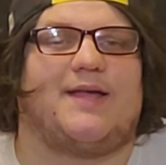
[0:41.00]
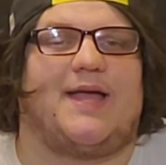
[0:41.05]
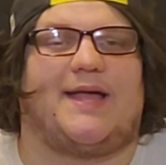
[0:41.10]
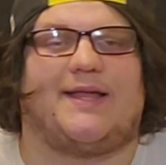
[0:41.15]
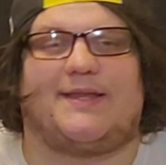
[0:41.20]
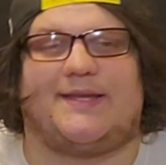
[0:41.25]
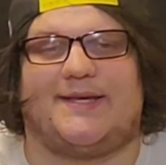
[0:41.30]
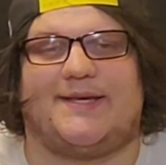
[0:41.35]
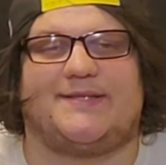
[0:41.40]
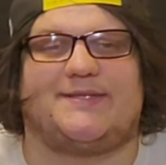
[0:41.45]

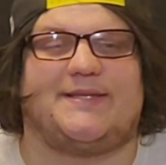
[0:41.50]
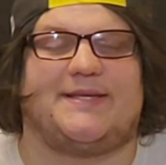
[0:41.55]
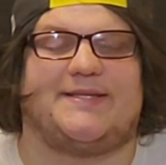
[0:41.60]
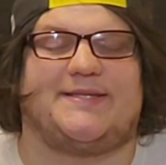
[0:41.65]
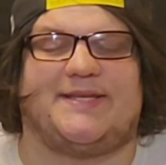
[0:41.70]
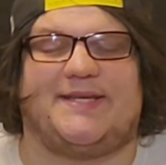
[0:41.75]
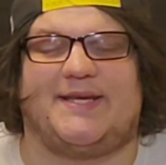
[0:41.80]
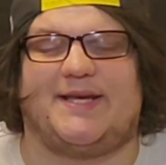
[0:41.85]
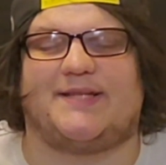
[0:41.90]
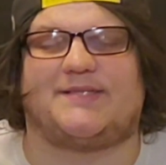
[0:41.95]
At least
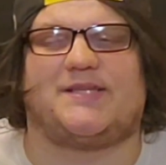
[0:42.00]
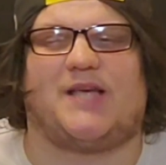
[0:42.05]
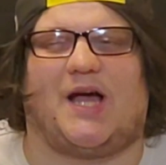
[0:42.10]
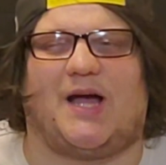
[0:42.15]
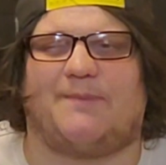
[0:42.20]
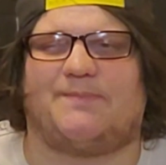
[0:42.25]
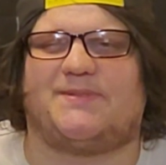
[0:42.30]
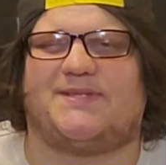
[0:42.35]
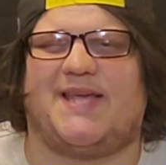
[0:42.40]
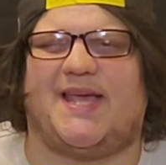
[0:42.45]
is he a
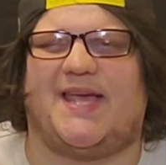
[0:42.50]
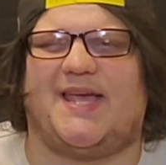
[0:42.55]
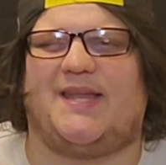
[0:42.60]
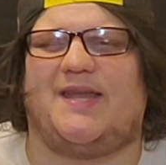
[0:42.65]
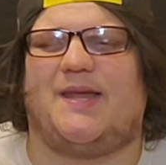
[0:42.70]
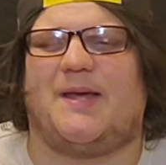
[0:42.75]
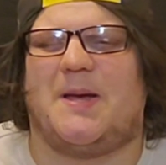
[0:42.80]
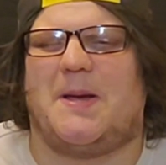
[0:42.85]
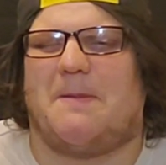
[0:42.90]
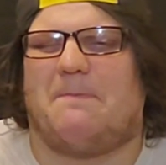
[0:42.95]
top
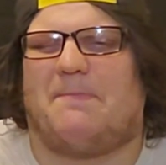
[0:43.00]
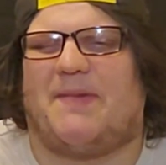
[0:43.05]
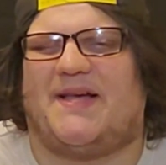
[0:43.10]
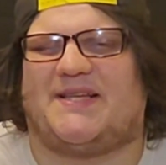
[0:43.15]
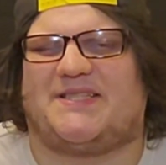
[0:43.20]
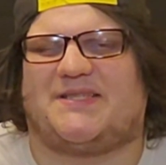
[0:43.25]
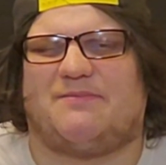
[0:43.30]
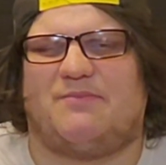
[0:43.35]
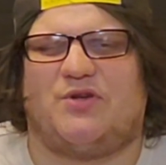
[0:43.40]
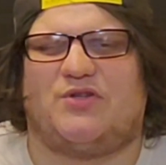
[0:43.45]
ten
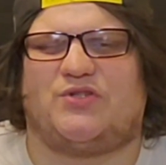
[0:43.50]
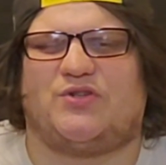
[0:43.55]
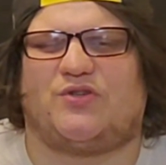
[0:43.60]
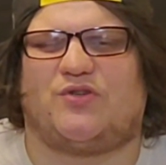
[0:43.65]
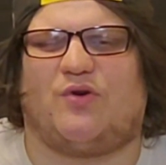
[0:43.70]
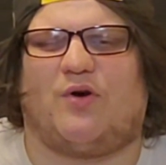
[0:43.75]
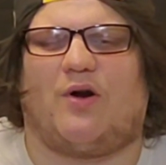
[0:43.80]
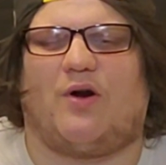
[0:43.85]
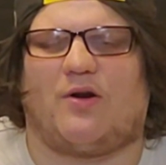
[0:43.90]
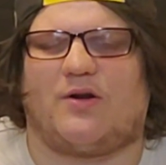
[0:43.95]
best
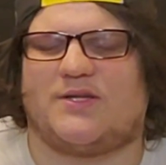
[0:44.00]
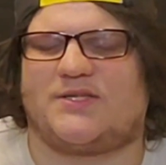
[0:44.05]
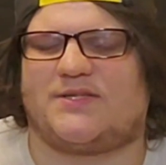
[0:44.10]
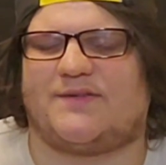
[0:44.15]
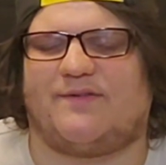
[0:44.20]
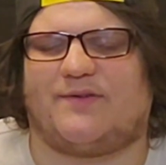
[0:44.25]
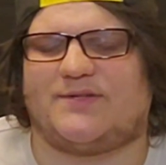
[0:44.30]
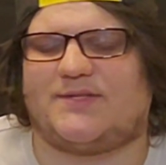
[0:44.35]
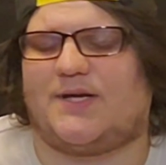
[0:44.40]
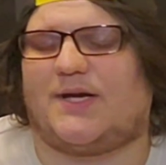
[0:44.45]
musical artist
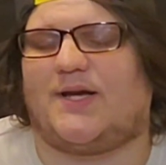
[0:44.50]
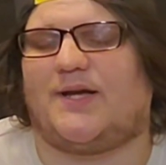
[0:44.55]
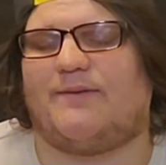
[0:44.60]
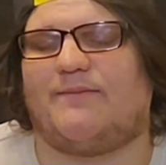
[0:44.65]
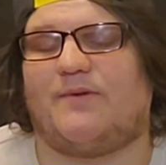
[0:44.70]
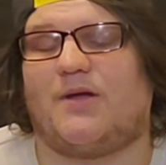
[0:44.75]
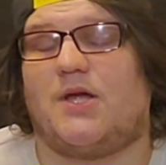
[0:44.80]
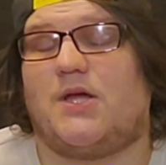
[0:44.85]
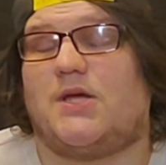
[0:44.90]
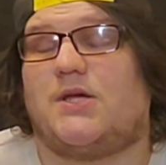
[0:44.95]
of all
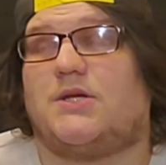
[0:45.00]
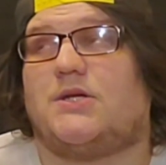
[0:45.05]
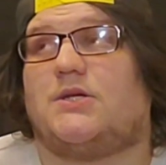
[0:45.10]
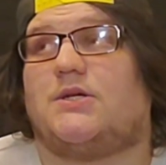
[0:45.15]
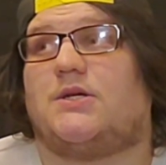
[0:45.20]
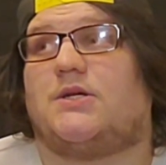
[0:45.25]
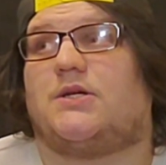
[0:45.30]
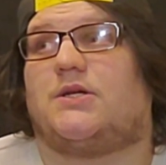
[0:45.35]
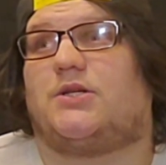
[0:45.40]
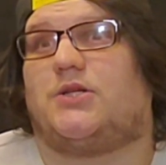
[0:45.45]
time?
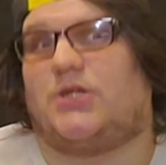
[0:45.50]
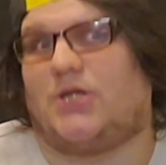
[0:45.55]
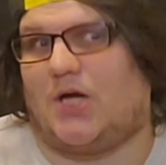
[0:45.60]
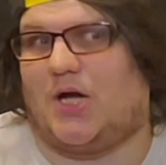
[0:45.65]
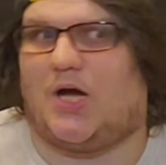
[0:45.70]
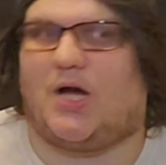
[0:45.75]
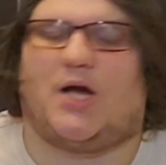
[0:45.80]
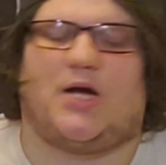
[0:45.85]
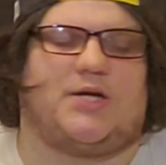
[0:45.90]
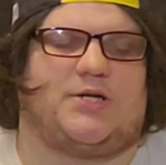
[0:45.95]

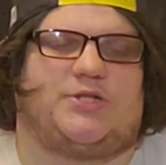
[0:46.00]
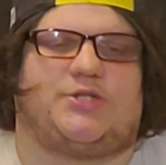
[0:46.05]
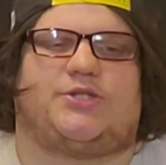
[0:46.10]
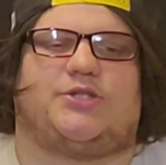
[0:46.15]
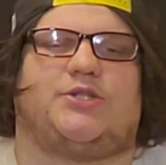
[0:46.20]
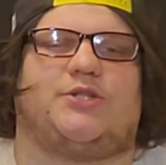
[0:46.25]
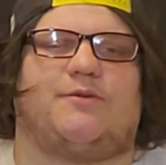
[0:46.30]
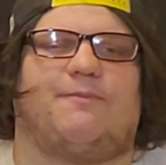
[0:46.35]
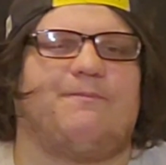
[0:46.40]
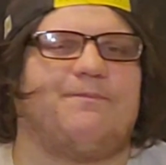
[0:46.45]

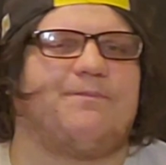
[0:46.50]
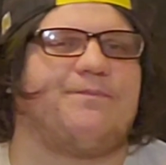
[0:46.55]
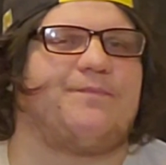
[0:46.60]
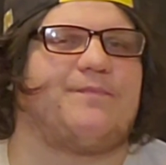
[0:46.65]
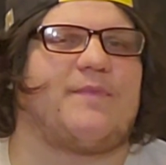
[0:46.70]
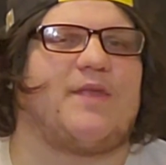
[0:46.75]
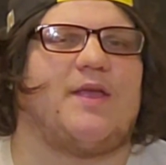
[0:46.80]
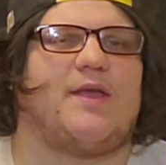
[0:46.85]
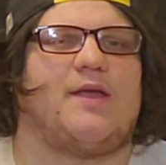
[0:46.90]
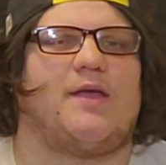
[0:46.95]
Gosh.
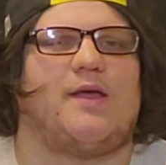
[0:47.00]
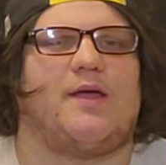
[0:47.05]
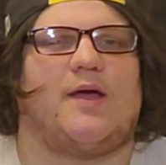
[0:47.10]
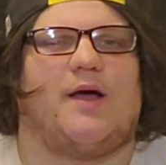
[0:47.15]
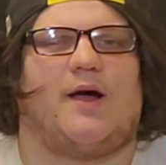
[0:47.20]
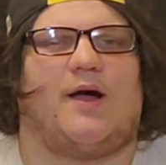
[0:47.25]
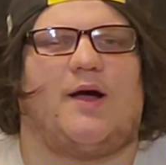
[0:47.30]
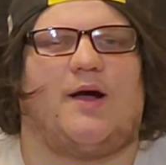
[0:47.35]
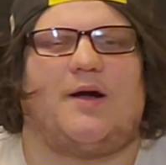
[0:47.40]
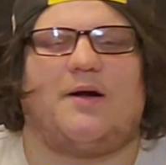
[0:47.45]

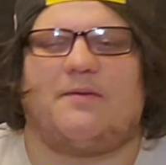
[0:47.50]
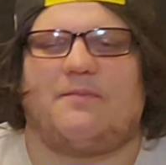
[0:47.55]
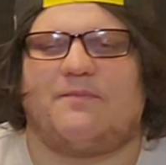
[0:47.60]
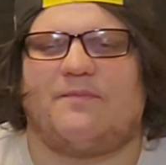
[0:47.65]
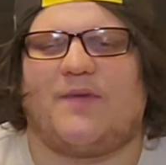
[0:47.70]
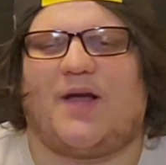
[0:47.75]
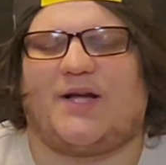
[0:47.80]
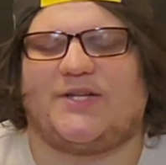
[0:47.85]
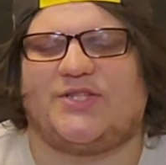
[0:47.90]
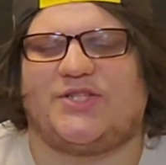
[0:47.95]

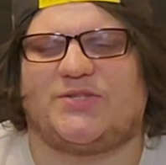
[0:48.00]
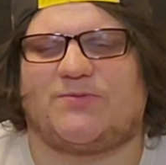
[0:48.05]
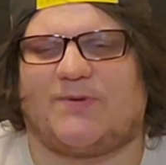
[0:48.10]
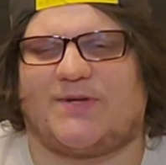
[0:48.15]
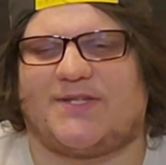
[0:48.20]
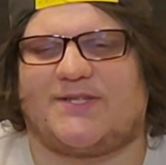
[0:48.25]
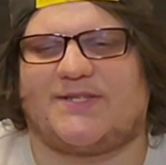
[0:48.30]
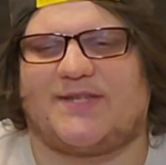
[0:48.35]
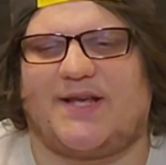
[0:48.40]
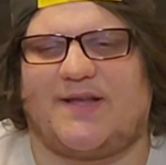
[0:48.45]
Um, I just
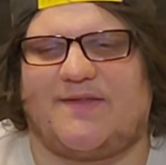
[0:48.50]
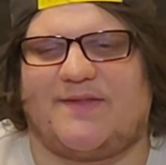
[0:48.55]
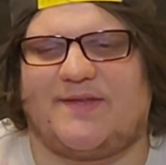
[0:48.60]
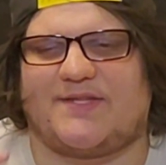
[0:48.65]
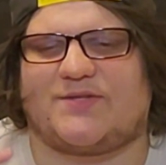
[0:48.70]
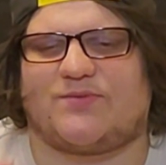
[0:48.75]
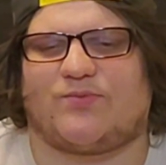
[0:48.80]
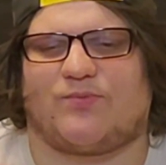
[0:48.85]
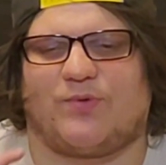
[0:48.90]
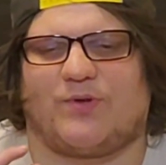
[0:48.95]
want to say
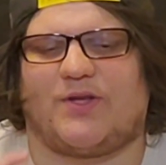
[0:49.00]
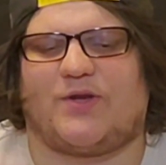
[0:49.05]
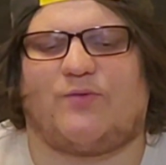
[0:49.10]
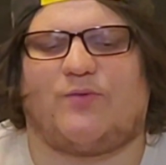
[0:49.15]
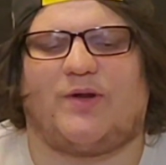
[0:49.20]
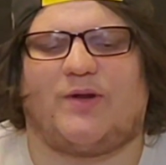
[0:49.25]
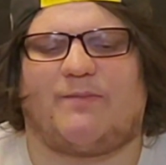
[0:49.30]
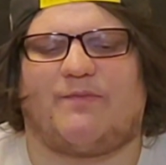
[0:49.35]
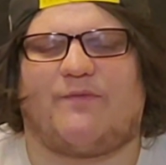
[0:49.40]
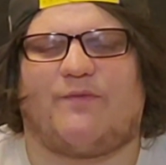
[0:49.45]
this really
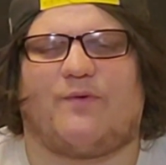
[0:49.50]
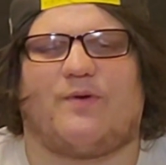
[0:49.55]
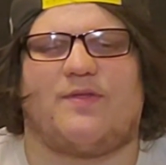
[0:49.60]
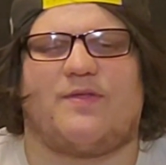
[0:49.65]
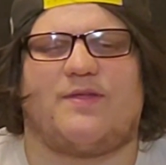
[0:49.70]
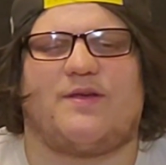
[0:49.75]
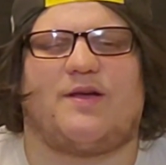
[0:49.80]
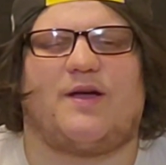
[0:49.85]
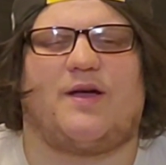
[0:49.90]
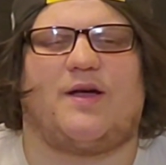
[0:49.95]
quick before
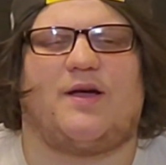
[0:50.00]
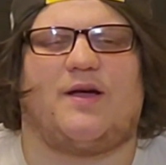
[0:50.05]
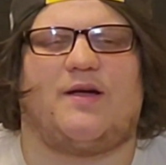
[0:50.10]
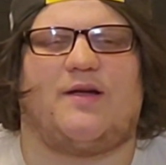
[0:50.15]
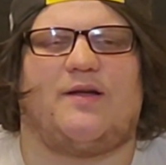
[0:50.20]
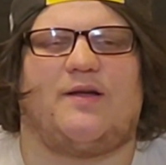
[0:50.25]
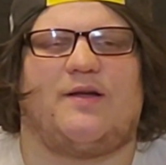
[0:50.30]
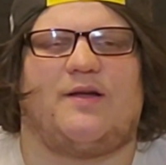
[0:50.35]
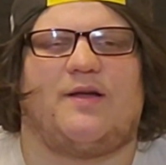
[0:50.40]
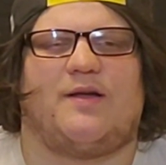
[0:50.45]
the
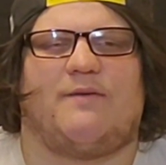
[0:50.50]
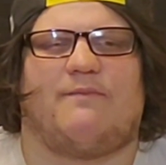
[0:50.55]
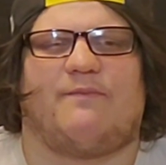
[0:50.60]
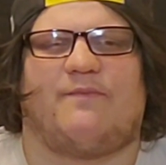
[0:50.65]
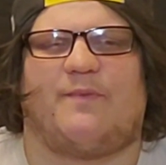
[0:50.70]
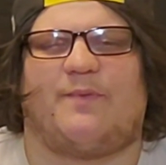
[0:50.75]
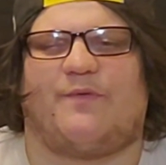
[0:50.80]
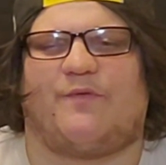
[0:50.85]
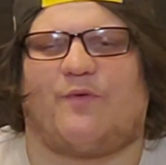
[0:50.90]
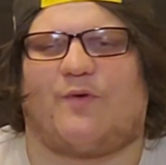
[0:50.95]
uh,
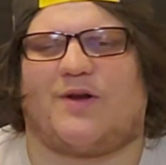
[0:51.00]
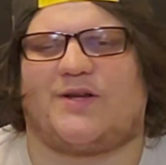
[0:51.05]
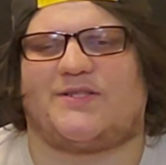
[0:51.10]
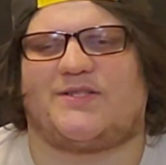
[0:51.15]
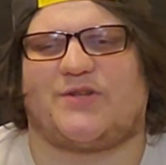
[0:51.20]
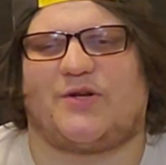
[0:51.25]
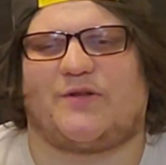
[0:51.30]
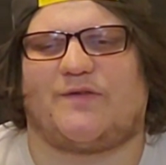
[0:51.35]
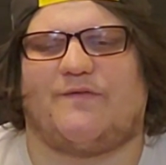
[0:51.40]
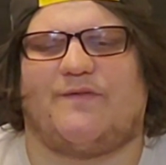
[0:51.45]
before I
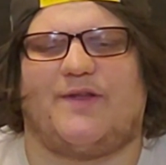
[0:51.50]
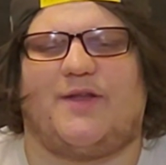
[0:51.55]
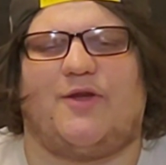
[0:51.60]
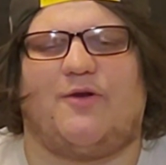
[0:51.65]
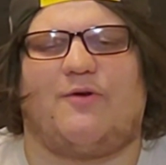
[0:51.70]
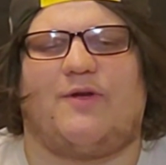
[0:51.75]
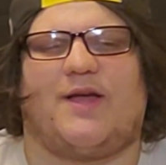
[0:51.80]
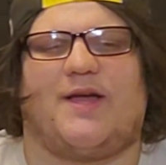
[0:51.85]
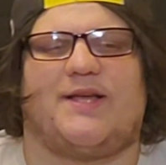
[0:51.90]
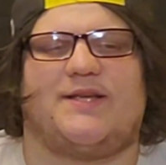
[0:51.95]
start the
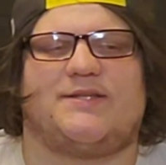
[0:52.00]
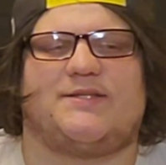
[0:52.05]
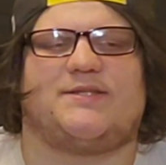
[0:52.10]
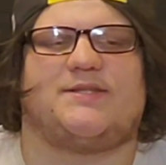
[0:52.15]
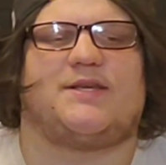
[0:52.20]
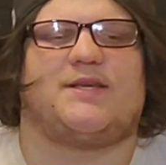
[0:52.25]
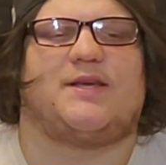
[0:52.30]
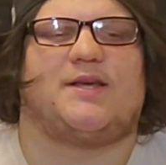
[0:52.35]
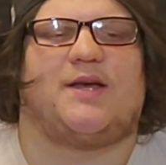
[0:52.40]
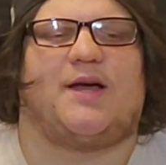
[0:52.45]
video,
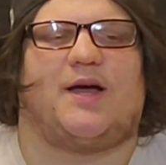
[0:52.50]
guys.